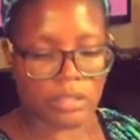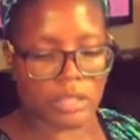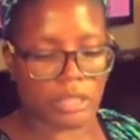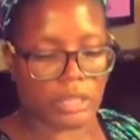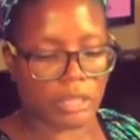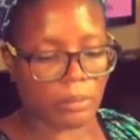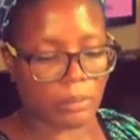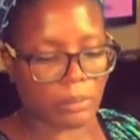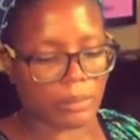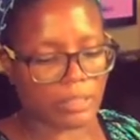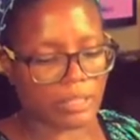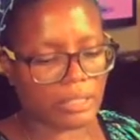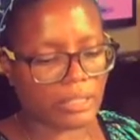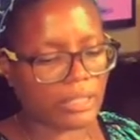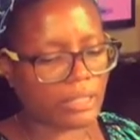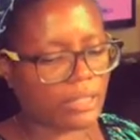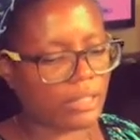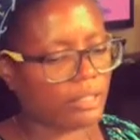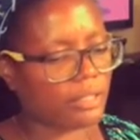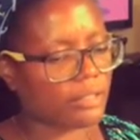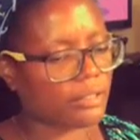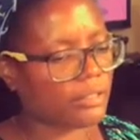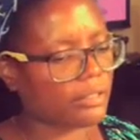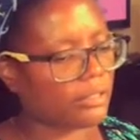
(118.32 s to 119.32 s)
I went and
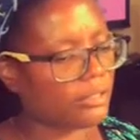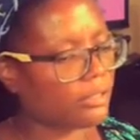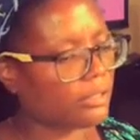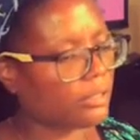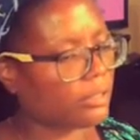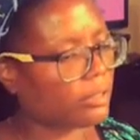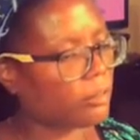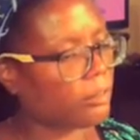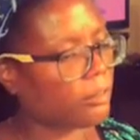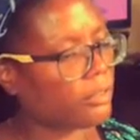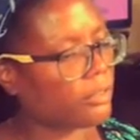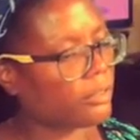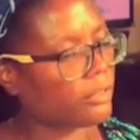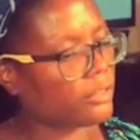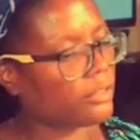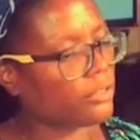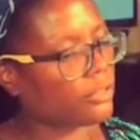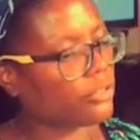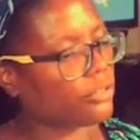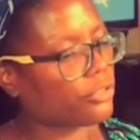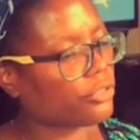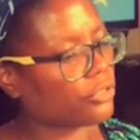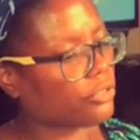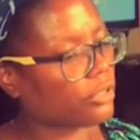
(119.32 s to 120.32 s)
got some of the
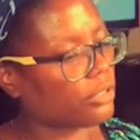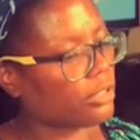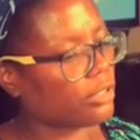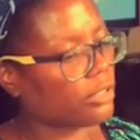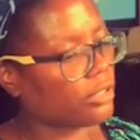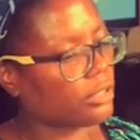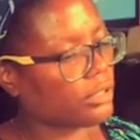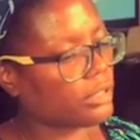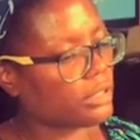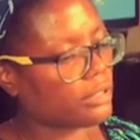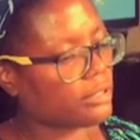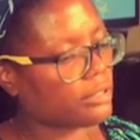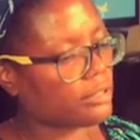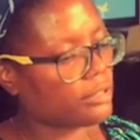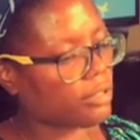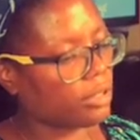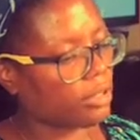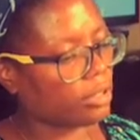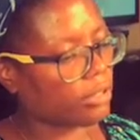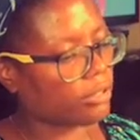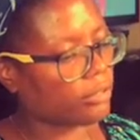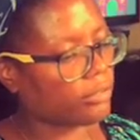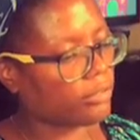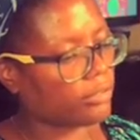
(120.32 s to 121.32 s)
strong and
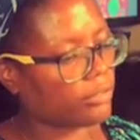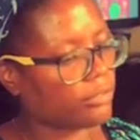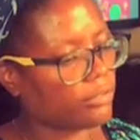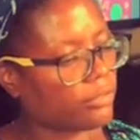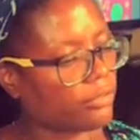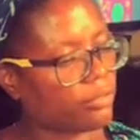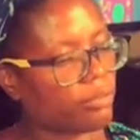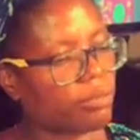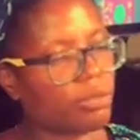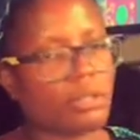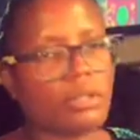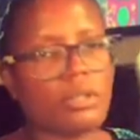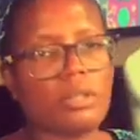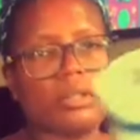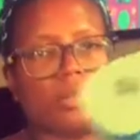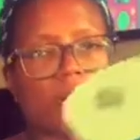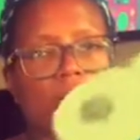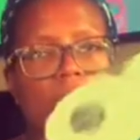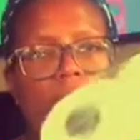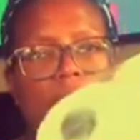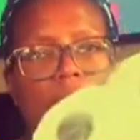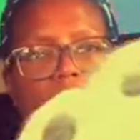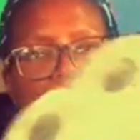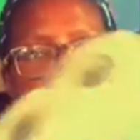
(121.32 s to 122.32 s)
soft
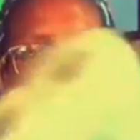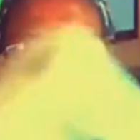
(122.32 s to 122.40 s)
4